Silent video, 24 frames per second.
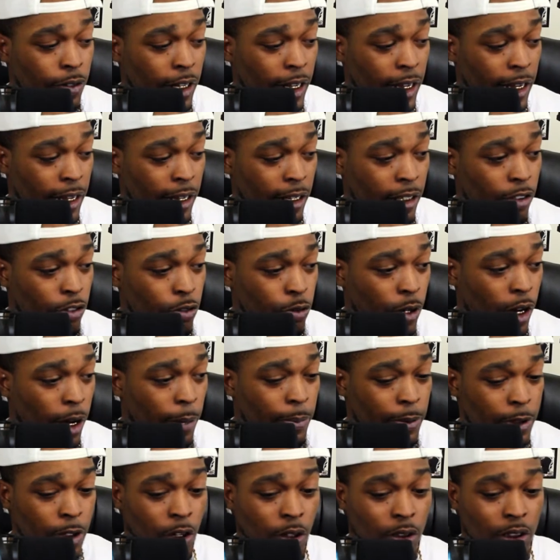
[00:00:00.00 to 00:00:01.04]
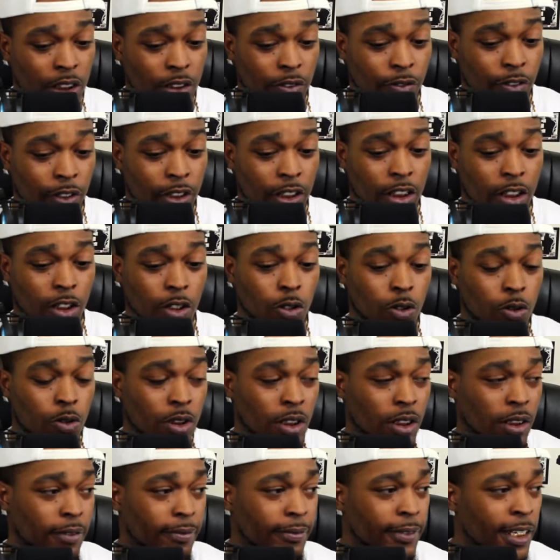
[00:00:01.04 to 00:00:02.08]
and dropping all these videos
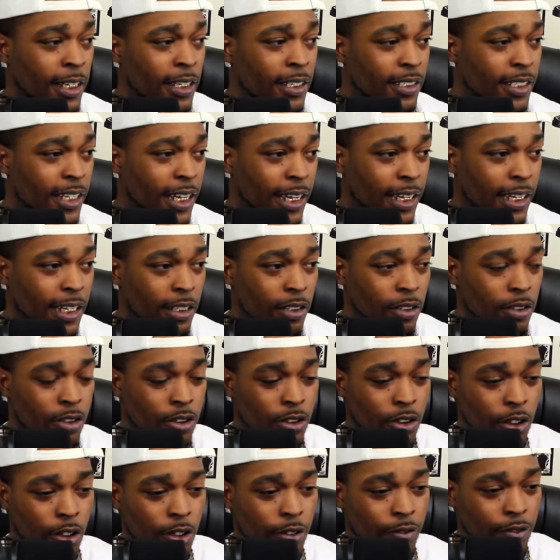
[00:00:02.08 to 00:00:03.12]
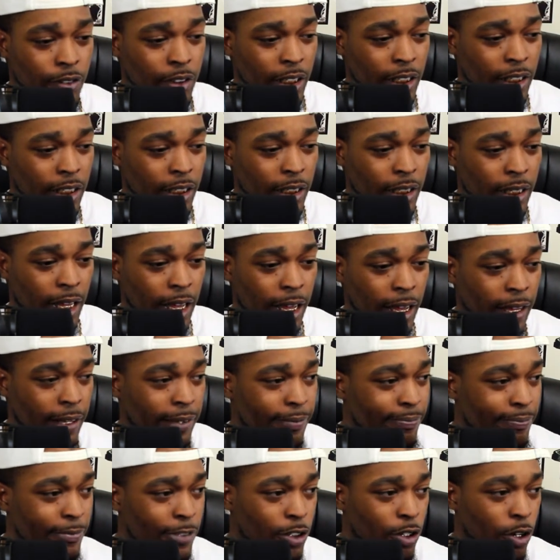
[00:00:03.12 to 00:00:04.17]
and saying he deserved it and,
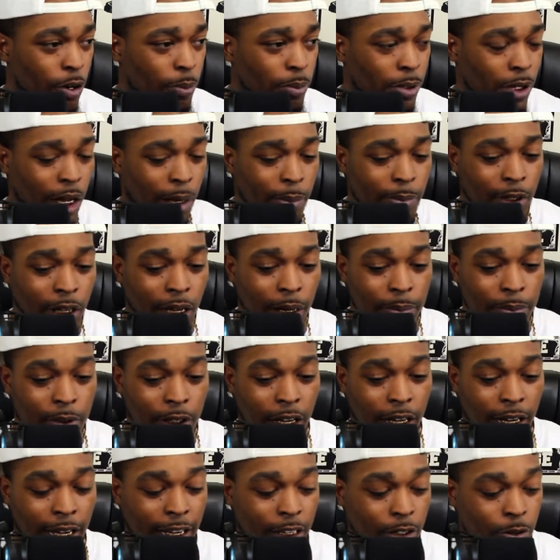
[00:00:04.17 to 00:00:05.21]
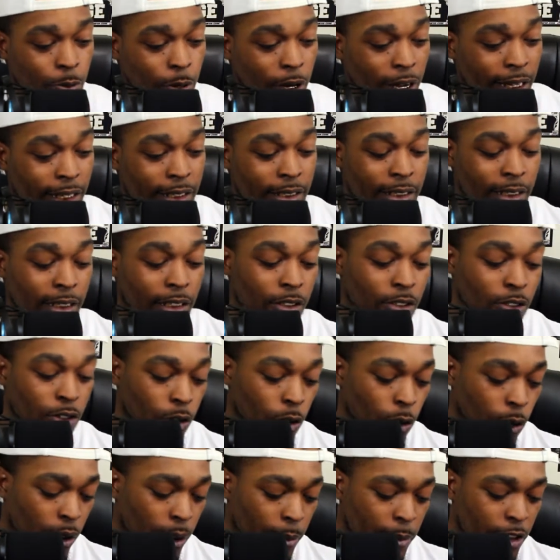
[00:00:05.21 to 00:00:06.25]
blah, blah, blah, X, Y, and Z.
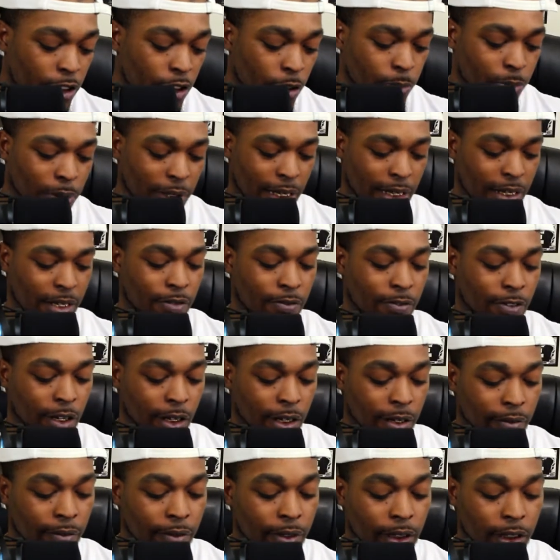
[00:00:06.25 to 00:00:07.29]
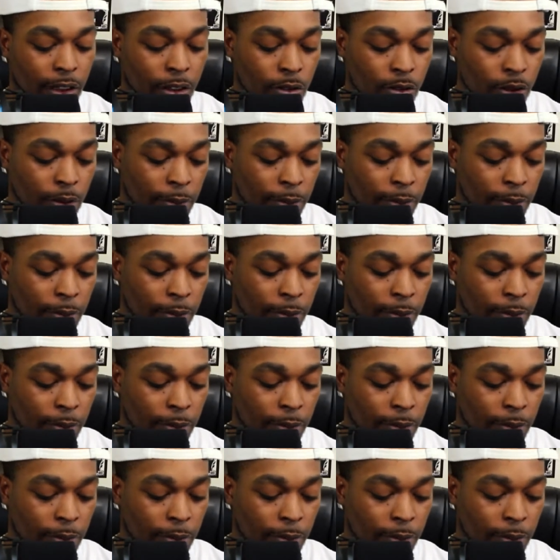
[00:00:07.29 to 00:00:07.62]
So let me just play these fucking videos. Let